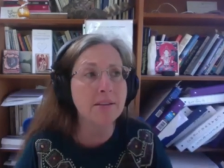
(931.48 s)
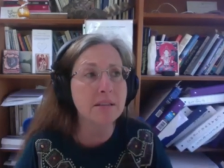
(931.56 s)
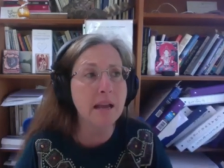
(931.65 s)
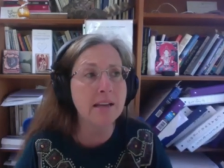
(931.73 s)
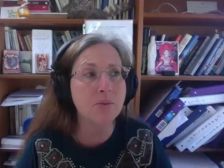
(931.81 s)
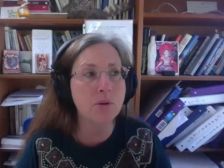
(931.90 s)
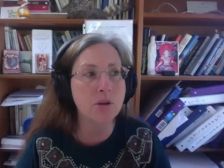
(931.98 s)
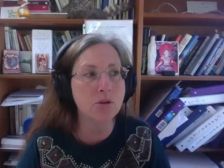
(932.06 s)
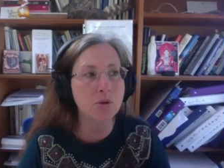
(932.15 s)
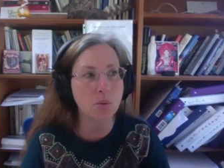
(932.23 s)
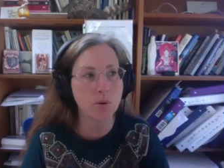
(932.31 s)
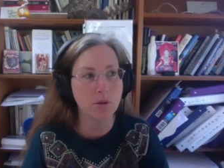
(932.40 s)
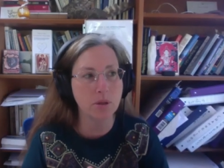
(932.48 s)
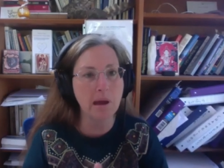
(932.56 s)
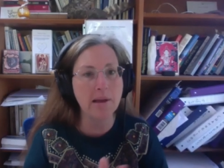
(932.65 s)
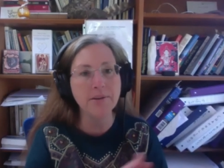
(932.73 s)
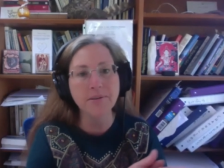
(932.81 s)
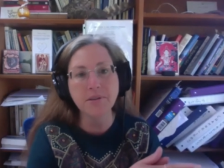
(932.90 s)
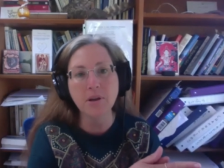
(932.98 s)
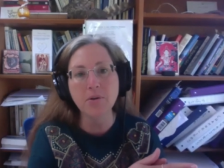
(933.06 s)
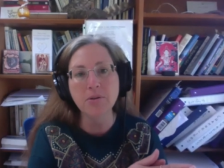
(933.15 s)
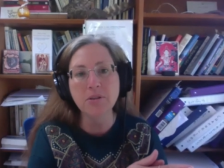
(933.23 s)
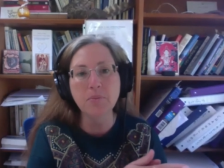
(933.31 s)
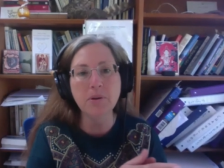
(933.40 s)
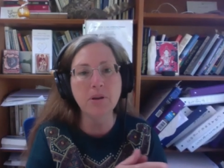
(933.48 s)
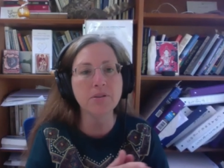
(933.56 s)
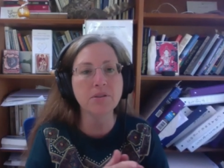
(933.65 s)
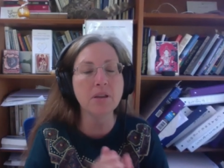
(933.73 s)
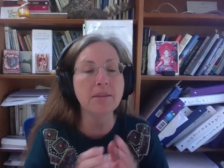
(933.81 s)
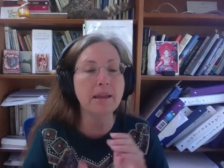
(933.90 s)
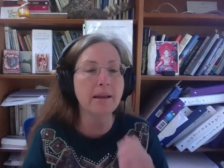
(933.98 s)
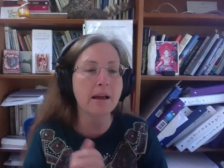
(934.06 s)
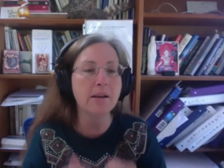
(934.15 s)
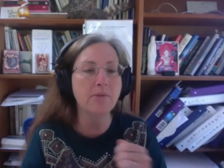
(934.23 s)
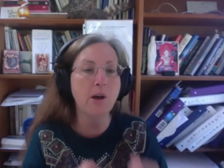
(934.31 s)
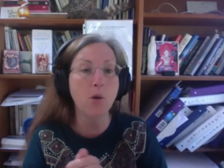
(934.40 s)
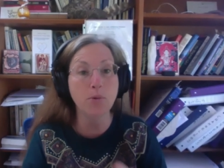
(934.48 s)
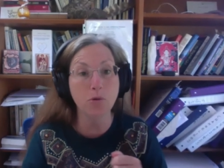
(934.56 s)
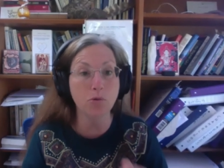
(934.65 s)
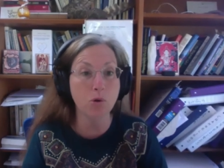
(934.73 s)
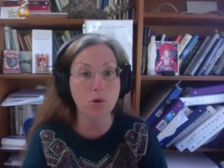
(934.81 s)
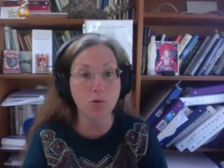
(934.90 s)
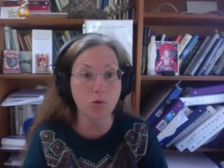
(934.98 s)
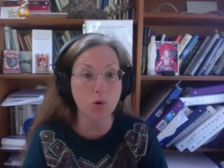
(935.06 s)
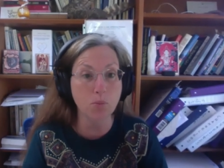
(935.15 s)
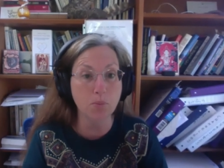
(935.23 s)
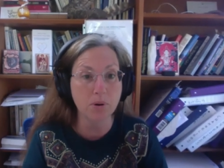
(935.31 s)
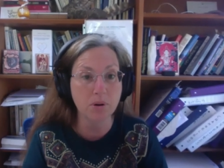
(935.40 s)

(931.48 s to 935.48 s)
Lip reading: nice when you do it with the milestones, because then they kind of help you grow the group.